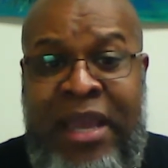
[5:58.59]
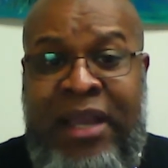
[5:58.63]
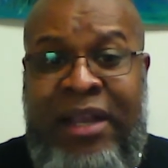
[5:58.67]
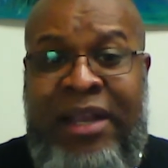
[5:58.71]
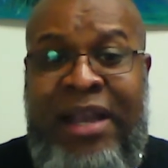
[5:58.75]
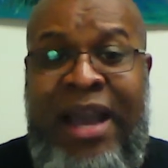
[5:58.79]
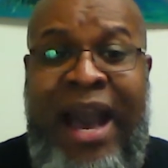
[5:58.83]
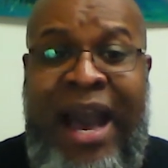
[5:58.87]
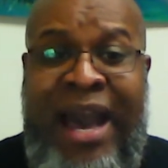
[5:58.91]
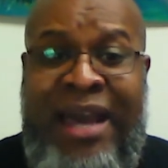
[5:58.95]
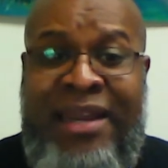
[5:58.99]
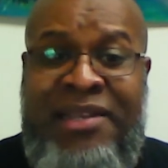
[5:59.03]

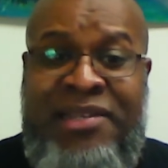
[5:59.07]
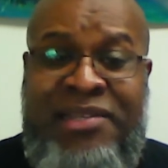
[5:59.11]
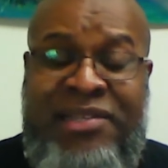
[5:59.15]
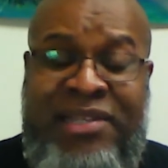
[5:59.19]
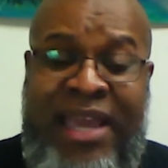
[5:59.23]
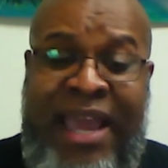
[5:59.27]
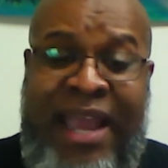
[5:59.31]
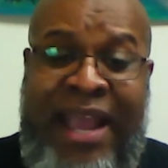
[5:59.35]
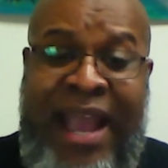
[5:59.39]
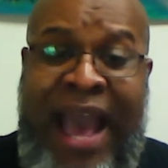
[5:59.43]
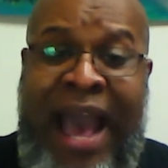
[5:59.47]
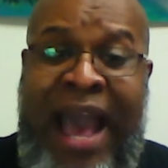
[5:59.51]
God is
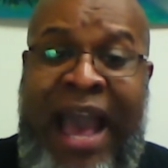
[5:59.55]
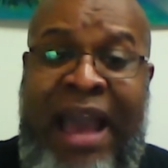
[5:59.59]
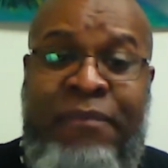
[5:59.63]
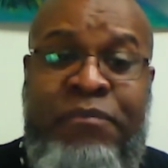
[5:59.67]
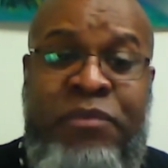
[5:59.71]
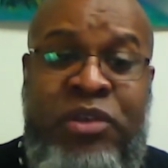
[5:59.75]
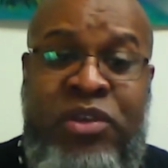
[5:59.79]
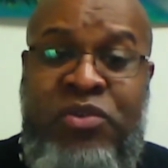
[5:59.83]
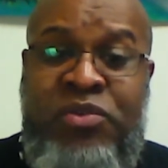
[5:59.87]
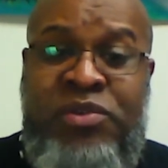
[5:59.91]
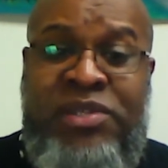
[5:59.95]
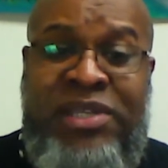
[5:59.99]
saying, I'm
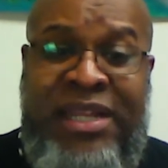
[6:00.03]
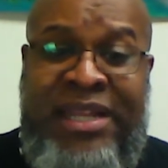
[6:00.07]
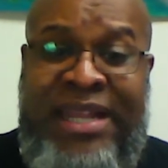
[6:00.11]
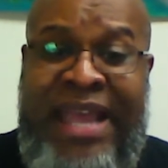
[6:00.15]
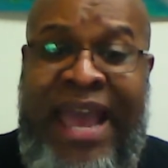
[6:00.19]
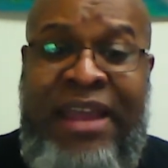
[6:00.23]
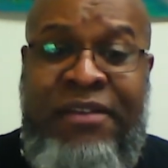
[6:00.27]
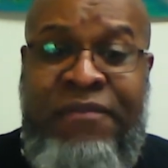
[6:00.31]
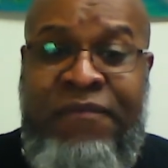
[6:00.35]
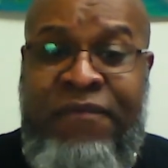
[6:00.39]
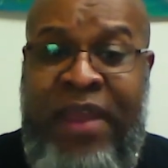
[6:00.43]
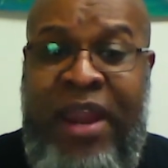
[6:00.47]
using
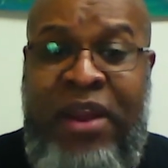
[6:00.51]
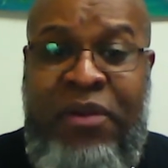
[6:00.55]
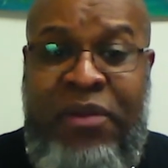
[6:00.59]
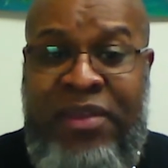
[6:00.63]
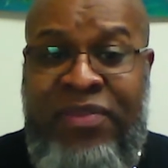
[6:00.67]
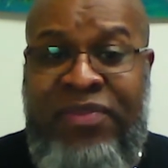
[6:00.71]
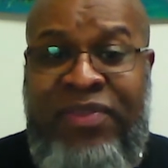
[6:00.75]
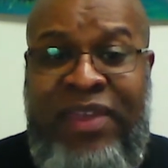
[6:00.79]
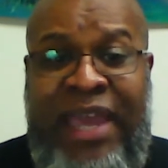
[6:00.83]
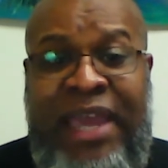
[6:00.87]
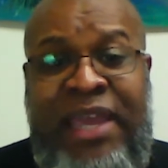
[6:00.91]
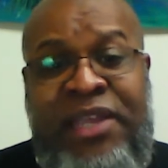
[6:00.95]
that very
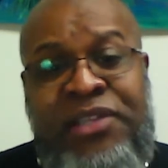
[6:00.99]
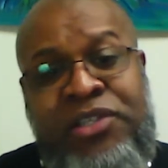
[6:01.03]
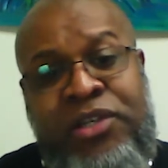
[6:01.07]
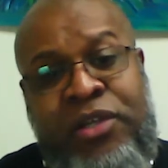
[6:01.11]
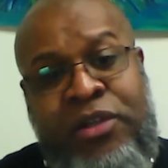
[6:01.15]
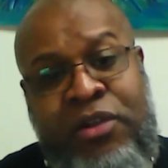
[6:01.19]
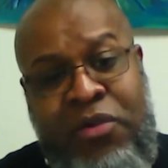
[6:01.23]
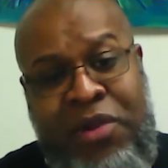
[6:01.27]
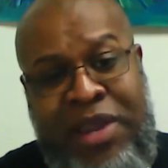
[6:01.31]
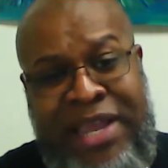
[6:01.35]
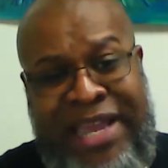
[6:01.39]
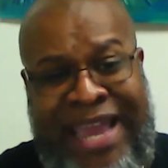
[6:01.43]
thing to
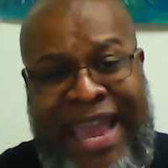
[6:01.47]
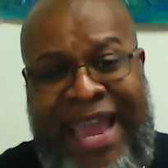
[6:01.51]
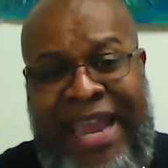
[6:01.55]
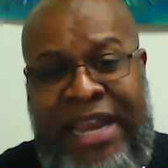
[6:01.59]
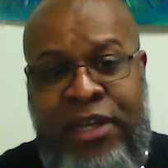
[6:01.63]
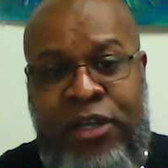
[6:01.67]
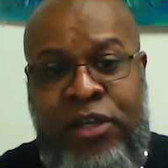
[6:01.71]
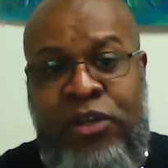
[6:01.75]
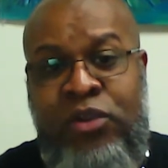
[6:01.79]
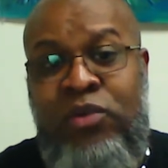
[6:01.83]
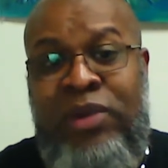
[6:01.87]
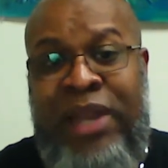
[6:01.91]
create
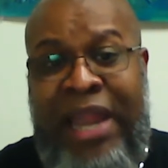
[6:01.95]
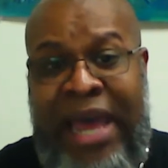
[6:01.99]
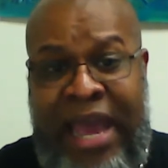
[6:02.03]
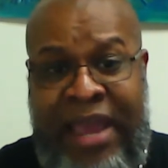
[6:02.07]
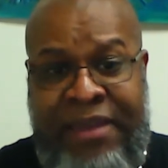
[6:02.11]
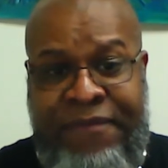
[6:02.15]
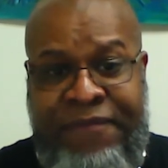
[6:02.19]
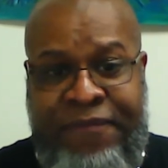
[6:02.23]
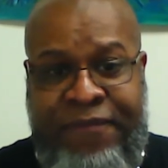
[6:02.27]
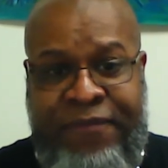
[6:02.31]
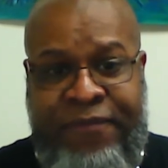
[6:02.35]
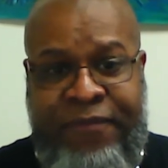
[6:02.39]
new
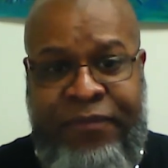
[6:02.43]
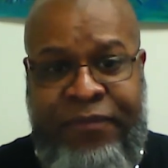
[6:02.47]
life.